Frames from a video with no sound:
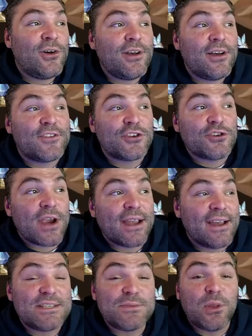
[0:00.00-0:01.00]
of the
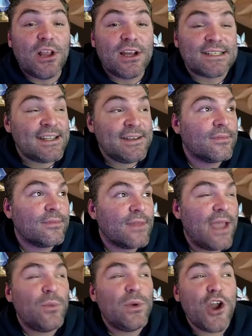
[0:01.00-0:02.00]
Drakites plugged in,
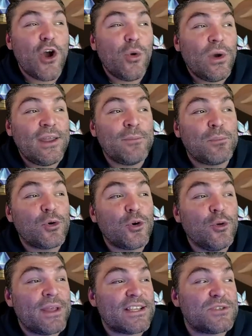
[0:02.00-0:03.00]
and we know what
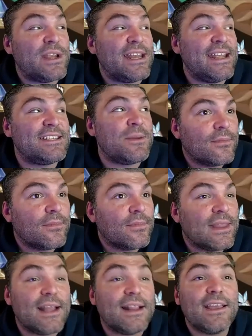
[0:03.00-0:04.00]
improvements we need to make.
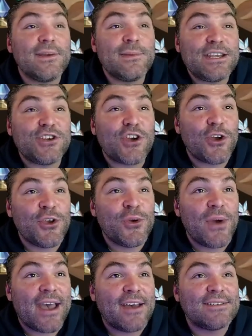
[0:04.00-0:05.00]
Now let me show you
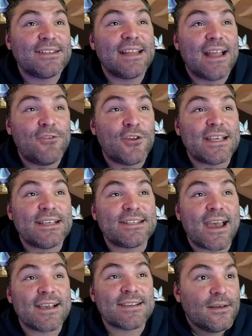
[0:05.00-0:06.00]
how to level these
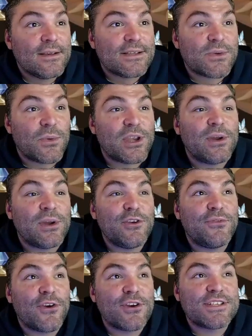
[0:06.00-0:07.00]
guys up. So what you want to do
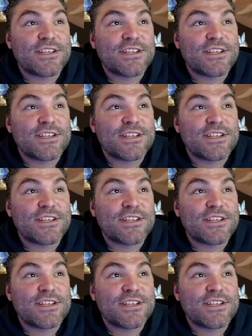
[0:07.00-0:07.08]
first is